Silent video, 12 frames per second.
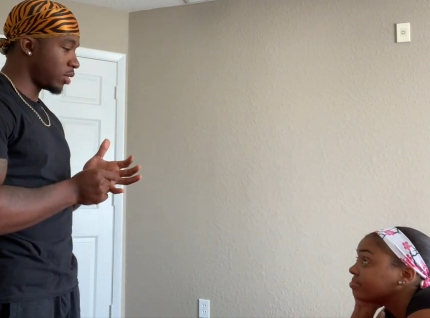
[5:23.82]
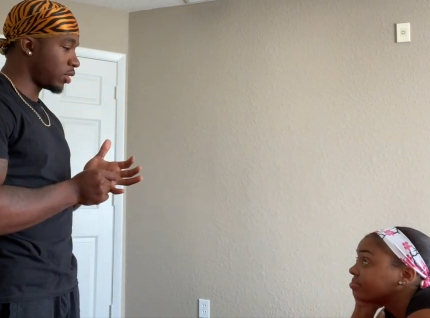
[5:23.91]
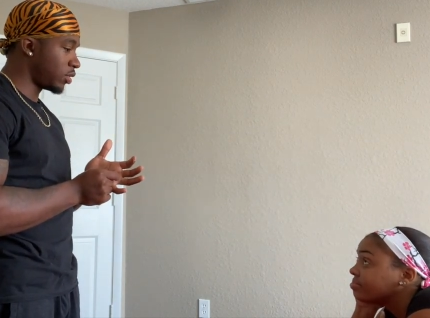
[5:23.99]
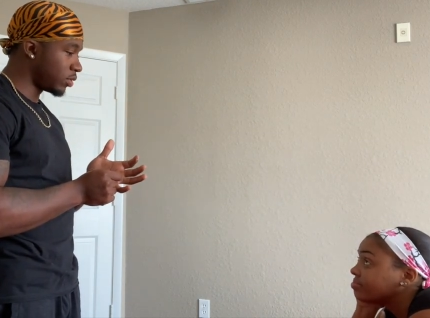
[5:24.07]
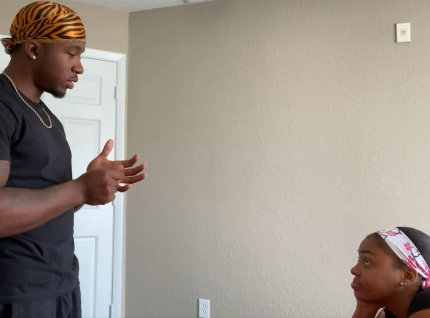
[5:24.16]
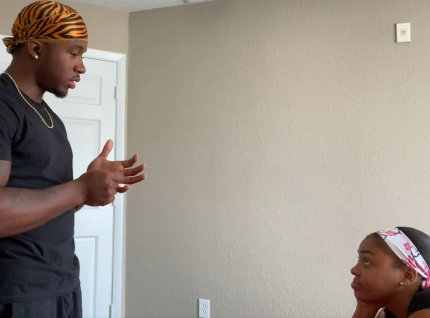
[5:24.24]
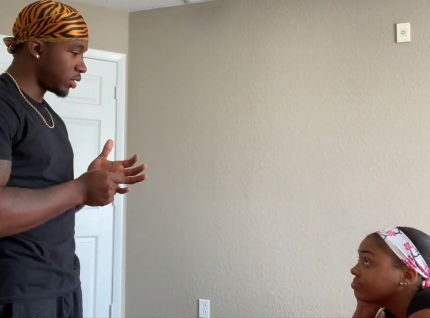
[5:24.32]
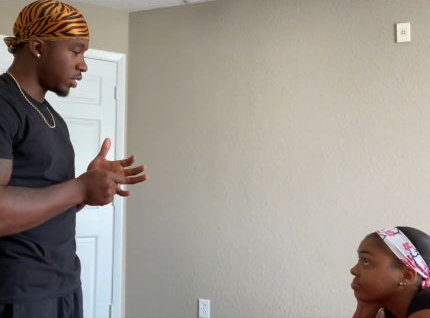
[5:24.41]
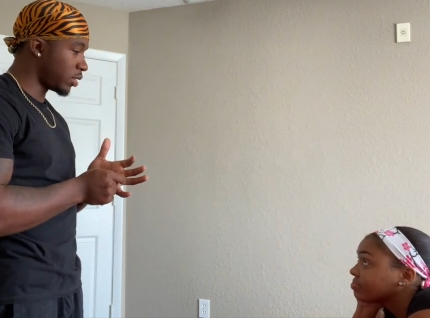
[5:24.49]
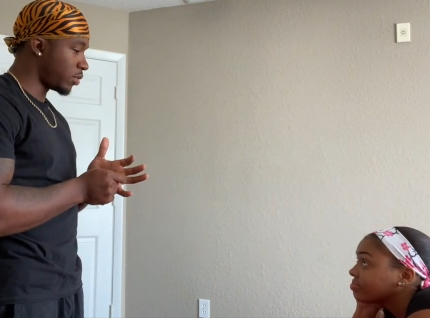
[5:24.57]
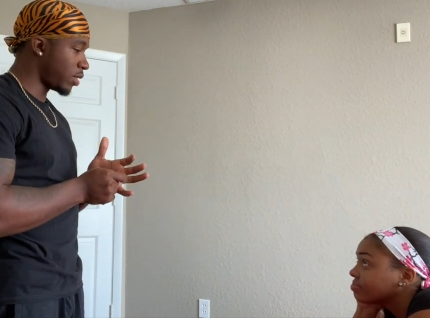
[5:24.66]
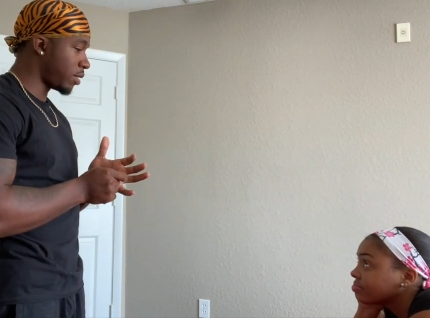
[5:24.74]
Speaker 1: Thought you wasn't sick.
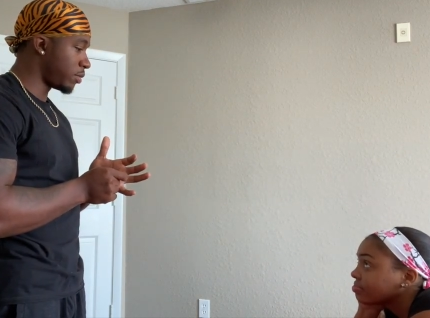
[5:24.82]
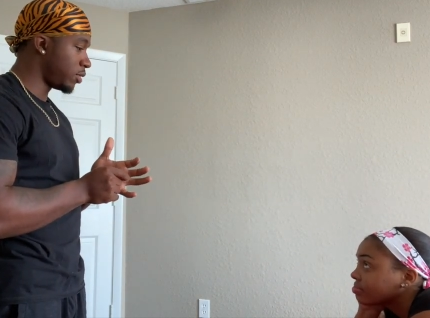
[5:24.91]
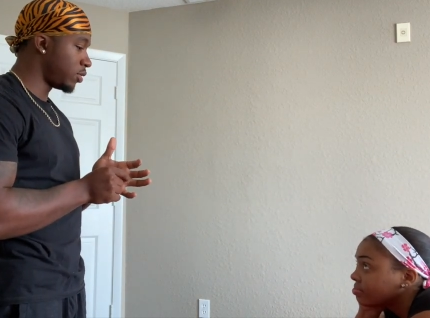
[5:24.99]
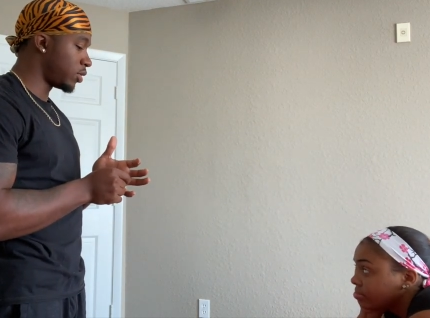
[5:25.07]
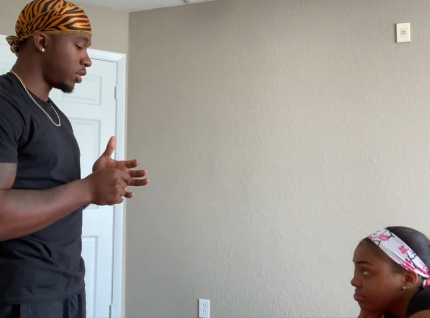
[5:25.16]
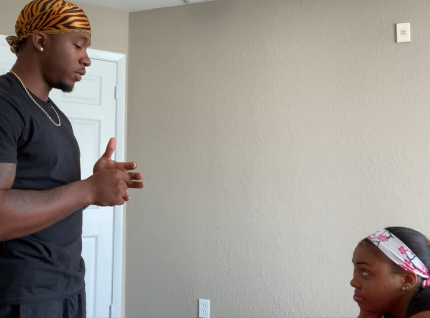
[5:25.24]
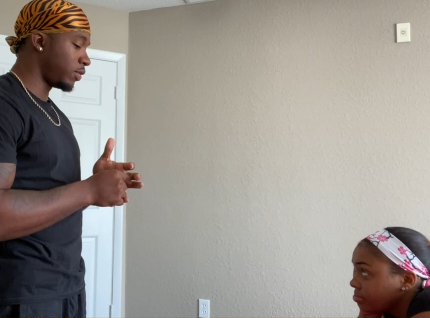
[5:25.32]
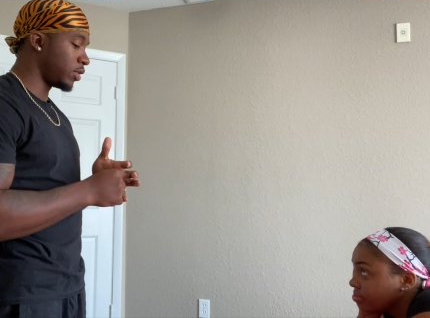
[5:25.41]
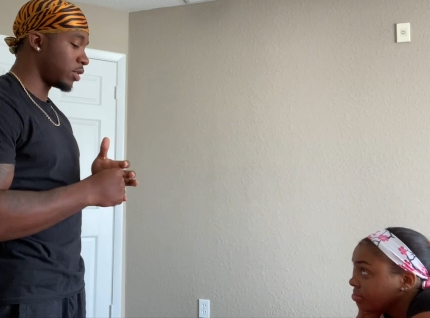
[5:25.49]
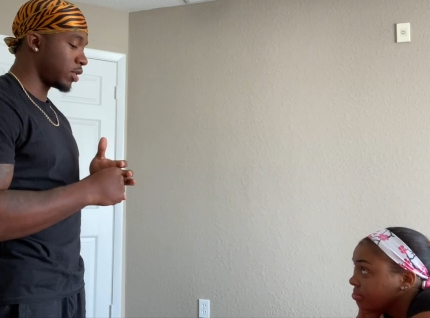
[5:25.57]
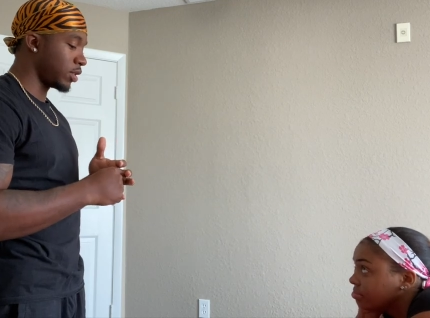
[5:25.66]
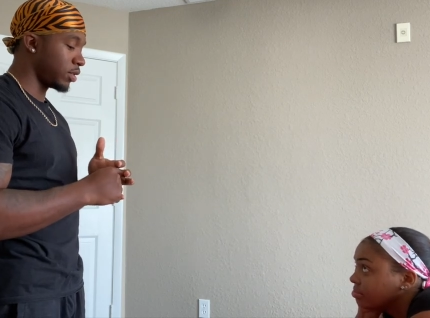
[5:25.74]
What happened? You sniffling a
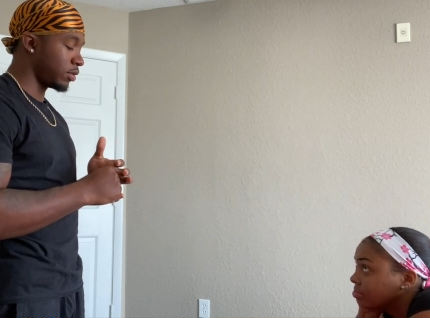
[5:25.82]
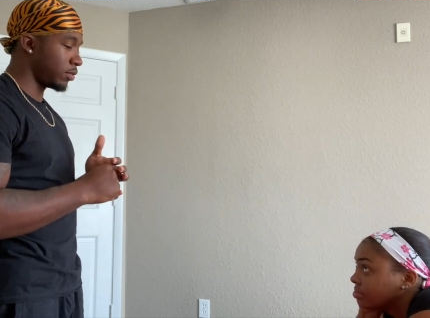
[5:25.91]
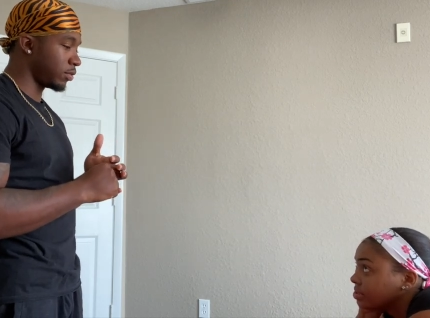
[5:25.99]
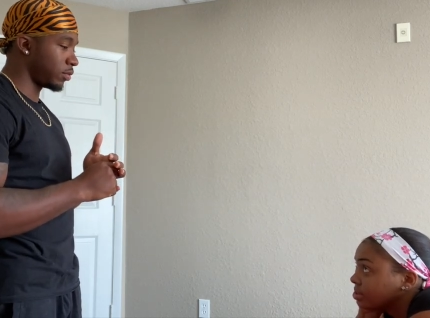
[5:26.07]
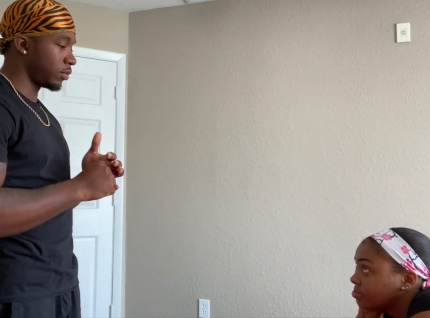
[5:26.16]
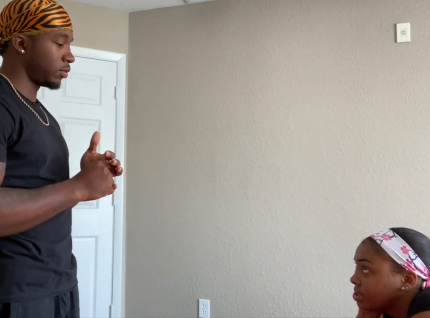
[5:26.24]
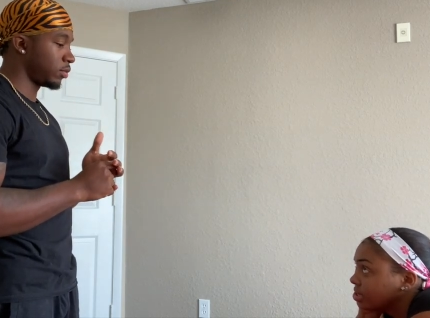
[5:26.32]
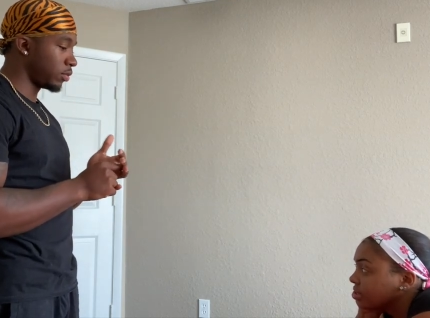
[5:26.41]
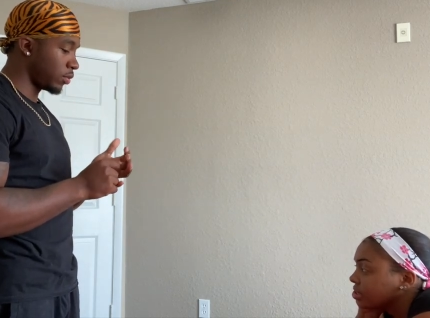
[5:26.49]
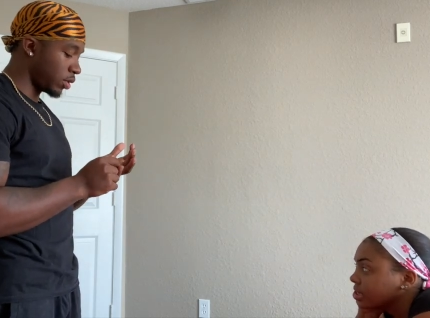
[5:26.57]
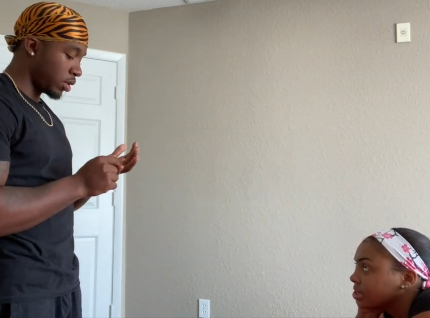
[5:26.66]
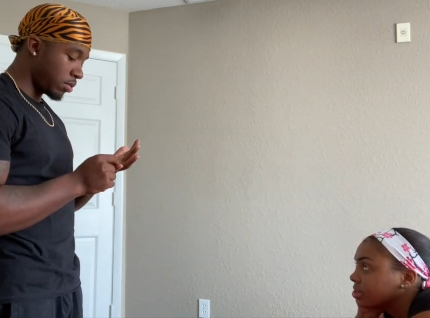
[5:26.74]
lot.
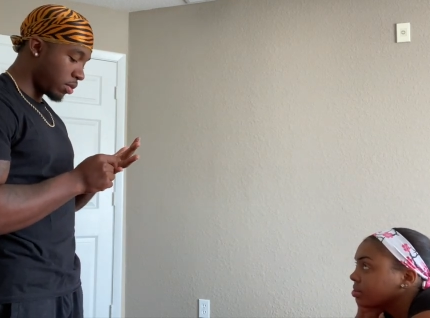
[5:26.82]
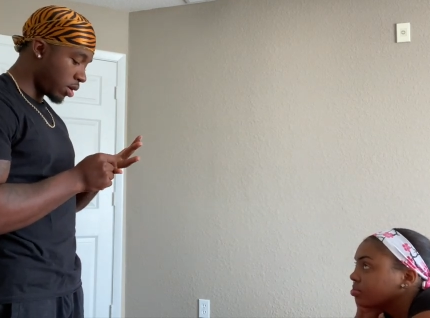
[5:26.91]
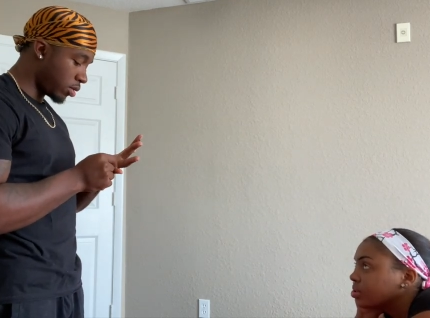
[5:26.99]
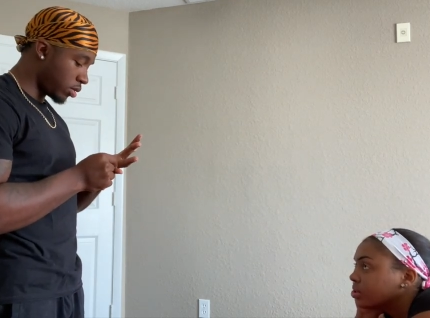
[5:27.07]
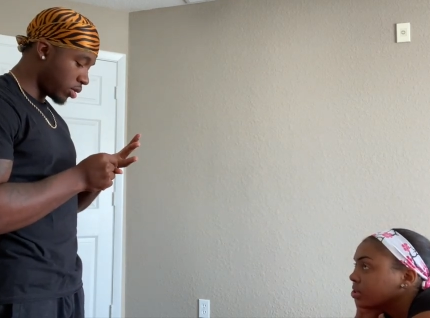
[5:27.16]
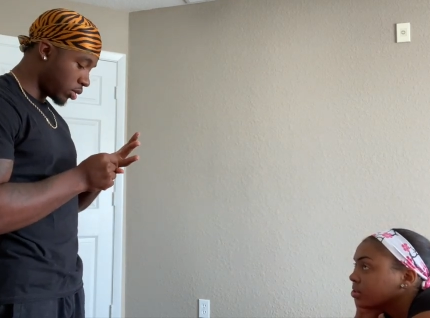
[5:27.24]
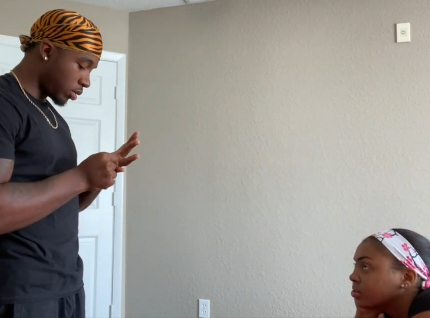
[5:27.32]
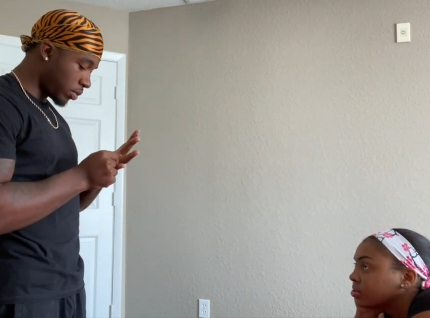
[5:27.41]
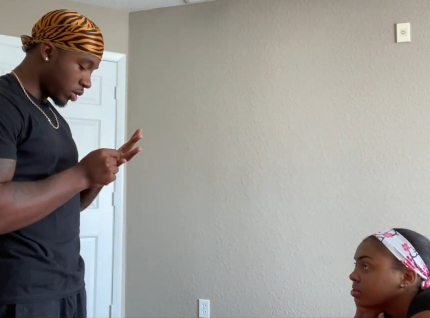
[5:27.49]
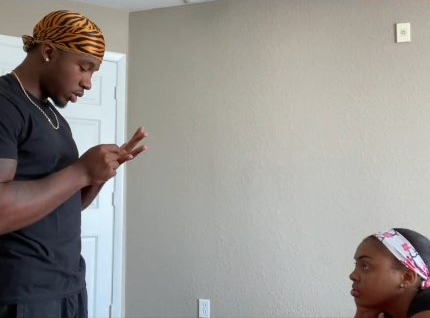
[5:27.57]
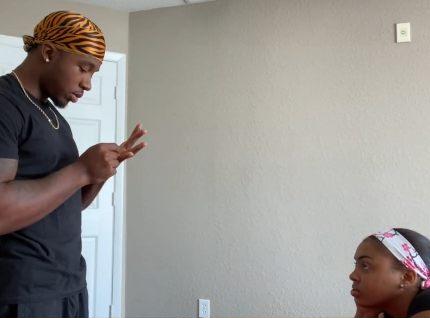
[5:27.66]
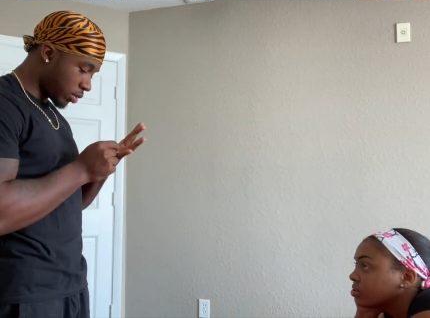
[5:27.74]
I don't know. You told me
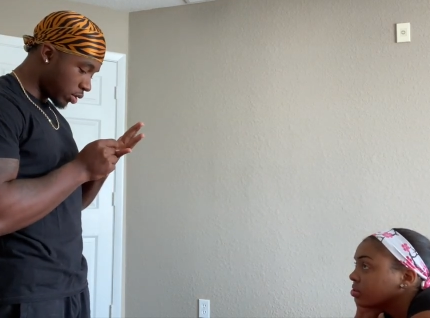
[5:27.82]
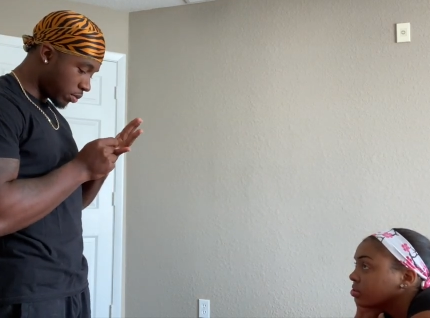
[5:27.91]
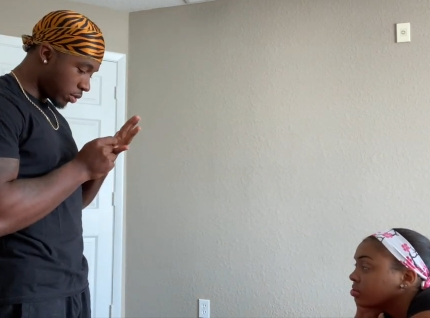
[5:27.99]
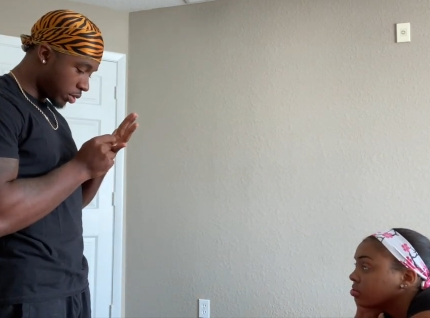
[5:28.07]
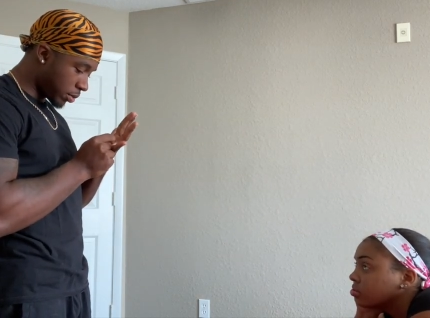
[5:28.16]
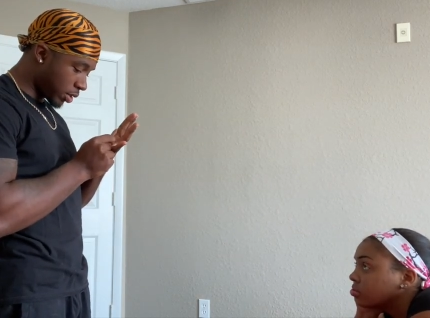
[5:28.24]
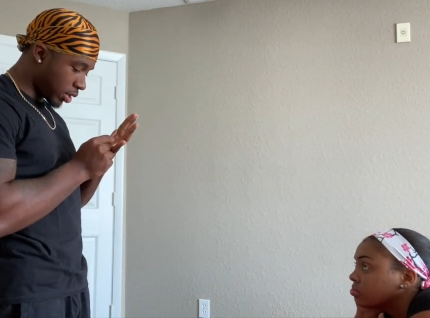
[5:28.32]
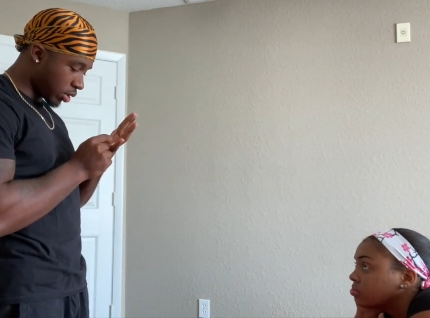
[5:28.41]
yesterday not your purse, but then I